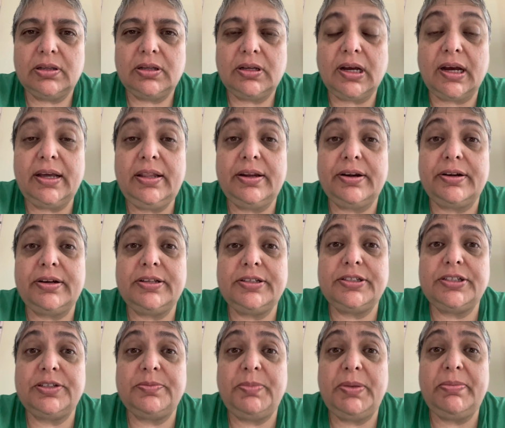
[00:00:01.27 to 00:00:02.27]
Hi there, this
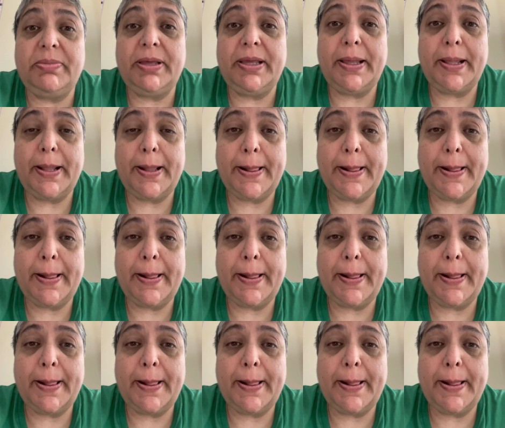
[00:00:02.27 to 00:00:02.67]
is BB.